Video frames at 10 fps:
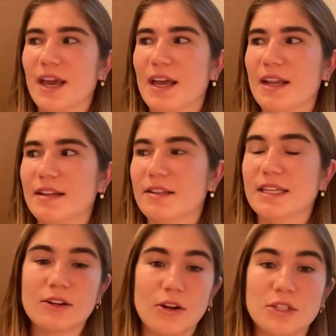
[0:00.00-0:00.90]
and the
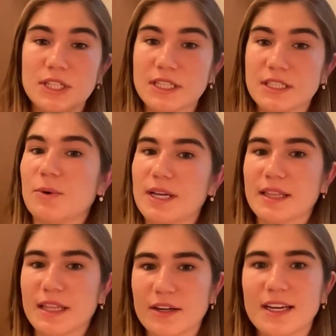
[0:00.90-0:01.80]
technology isn't
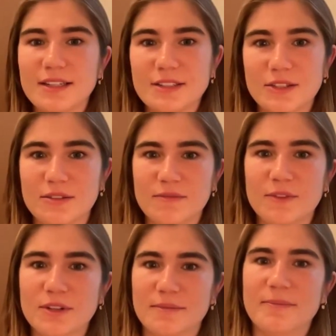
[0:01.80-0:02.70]
quite there yet
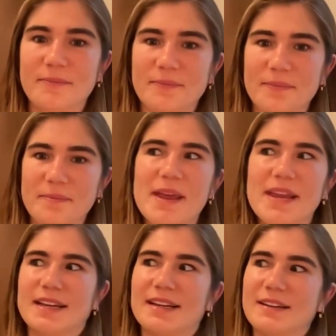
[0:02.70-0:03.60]
to
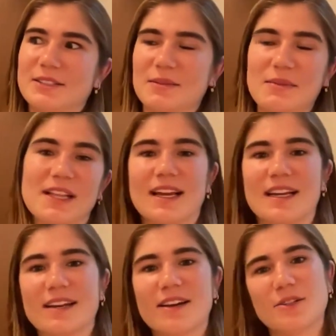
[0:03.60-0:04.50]
make something
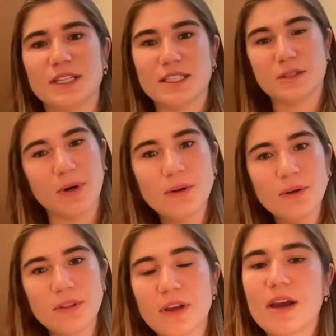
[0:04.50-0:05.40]
that addresses
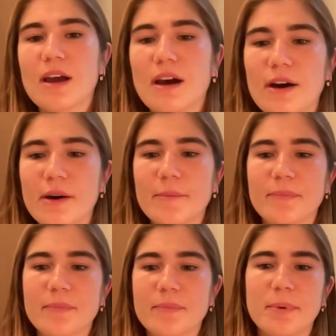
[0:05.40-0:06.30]
both.
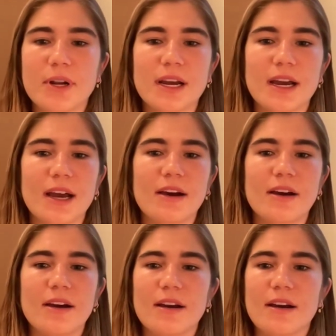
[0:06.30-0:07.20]
But
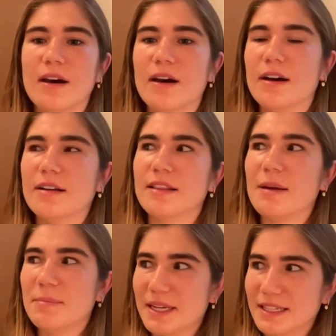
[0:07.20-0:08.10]

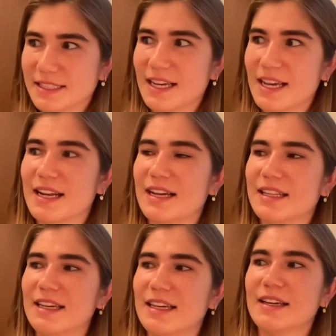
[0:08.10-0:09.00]
that being said, I
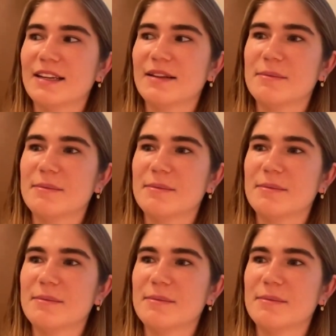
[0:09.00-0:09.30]
think